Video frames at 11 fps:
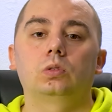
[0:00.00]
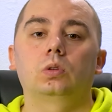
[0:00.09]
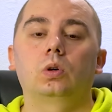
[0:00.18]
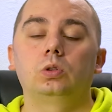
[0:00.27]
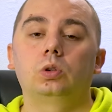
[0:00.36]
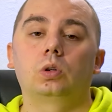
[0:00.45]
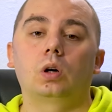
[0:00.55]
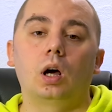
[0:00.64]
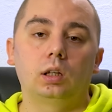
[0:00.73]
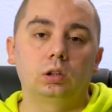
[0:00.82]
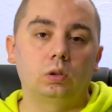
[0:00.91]
on your
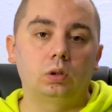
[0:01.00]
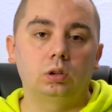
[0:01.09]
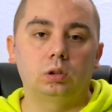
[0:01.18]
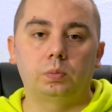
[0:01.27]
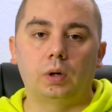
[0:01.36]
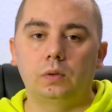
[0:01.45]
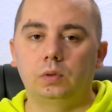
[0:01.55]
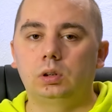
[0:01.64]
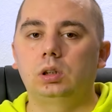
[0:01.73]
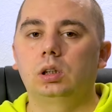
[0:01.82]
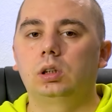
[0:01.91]
Android's
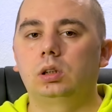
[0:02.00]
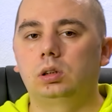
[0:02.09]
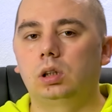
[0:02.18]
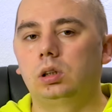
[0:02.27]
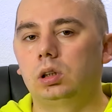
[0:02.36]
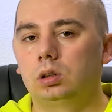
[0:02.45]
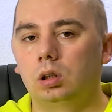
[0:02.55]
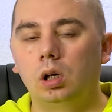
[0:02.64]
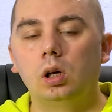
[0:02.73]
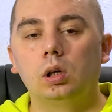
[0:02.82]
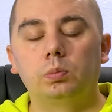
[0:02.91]
private DNS settings.
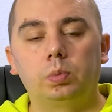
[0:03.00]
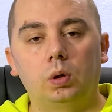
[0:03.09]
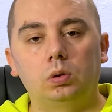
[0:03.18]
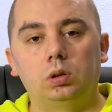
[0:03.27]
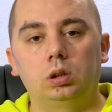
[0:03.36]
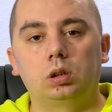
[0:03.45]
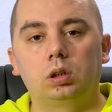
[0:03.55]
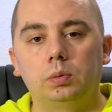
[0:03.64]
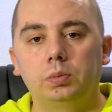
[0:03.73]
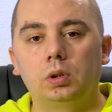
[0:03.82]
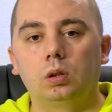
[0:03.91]
Both encrypt the